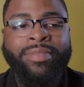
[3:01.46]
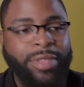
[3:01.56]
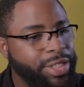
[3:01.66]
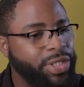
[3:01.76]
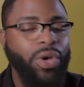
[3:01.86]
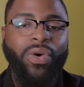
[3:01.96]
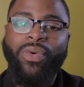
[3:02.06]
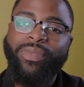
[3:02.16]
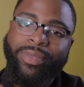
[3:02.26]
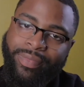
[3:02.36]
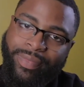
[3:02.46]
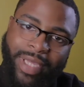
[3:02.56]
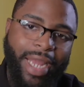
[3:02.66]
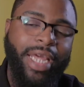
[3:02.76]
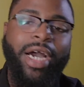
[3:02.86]
So
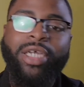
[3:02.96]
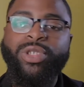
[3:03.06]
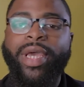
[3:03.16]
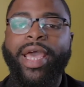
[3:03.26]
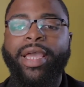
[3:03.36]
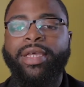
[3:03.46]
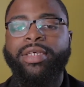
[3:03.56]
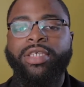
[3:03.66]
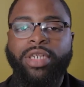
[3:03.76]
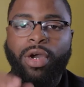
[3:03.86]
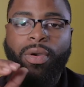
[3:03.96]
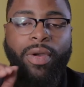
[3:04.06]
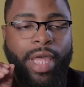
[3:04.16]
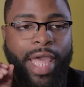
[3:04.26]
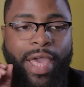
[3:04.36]
got the contract,
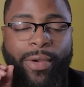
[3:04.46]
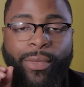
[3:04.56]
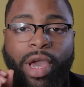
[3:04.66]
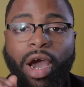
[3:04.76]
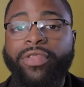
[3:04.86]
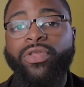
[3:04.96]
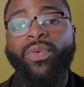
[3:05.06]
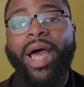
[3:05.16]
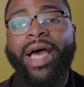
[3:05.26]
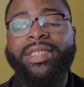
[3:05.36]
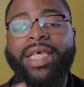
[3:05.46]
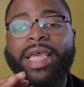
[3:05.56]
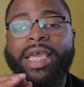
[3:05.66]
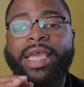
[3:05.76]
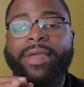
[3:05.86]
and we authorized
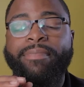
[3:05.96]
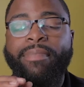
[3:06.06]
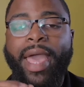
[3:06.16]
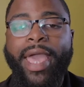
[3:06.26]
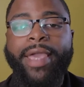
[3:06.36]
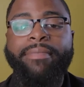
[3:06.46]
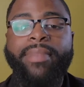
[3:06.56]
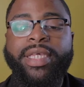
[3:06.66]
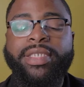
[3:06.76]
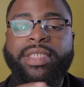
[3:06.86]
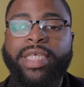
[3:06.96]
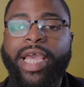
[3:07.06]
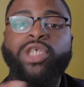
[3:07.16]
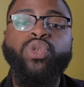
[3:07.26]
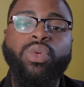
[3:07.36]
a payment
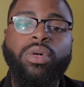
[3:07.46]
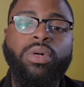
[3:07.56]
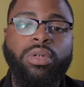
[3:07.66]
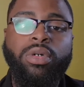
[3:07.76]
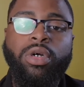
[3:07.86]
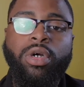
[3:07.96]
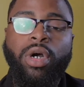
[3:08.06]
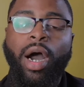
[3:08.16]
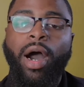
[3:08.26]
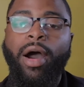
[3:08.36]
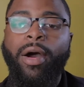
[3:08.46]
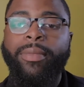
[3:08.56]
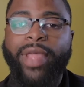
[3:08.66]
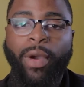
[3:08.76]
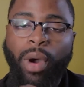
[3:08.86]
schedule
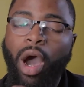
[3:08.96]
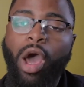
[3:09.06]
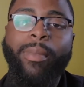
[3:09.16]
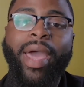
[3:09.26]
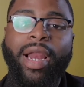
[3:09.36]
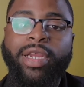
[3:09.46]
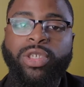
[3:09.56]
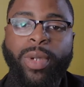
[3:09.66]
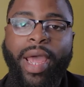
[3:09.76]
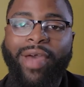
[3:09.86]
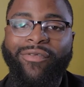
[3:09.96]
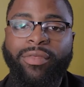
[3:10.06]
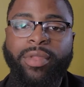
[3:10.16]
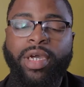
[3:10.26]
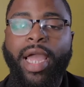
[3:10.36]
that will automatically draft
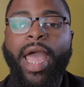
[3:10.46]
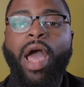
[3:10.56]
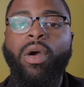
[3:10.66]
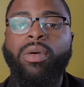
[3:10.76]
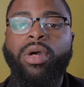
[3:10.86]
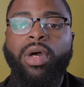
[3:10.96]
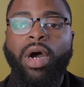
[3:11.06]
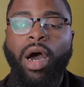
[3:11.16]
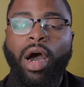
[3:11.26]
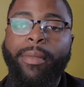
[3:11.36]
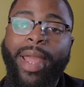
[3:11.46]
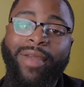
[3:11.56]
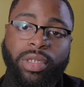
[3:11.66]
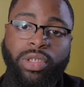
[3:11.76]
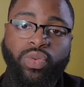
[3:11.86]
from the account
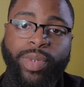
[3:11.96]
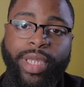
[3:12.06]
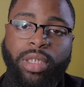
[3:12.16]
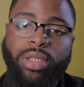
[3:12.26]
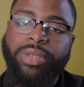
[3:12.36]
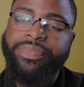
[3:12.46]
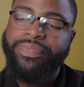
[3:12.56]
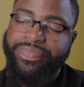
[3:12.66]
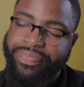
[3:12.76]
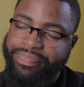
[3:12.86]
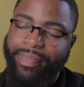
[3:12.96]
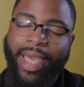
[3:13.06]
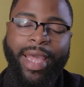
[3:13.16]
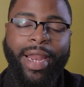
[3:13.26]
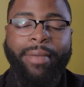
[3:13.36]
every 2 weeks.
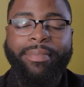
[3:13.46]
Man,